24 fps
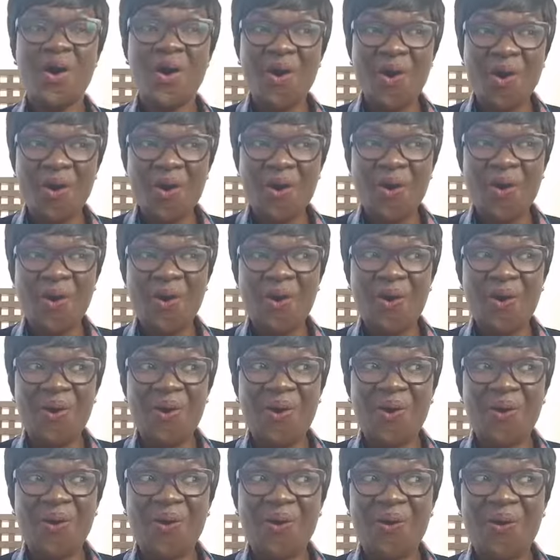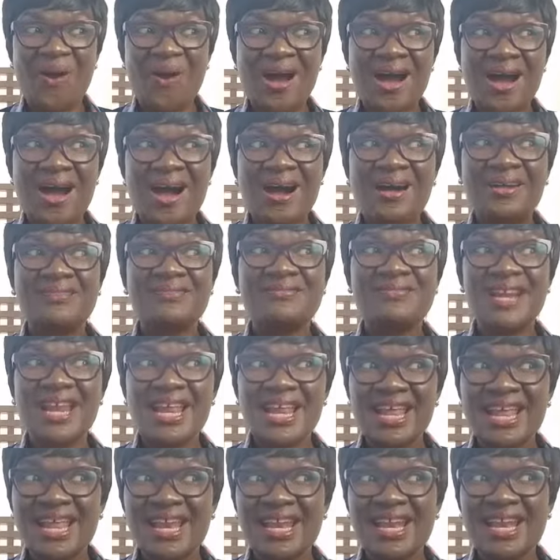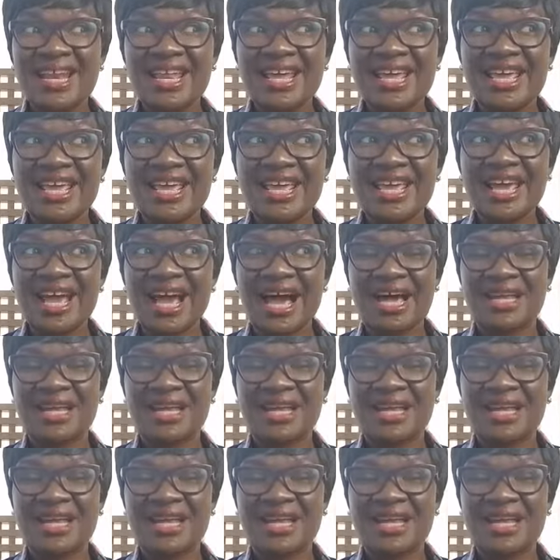oh, really?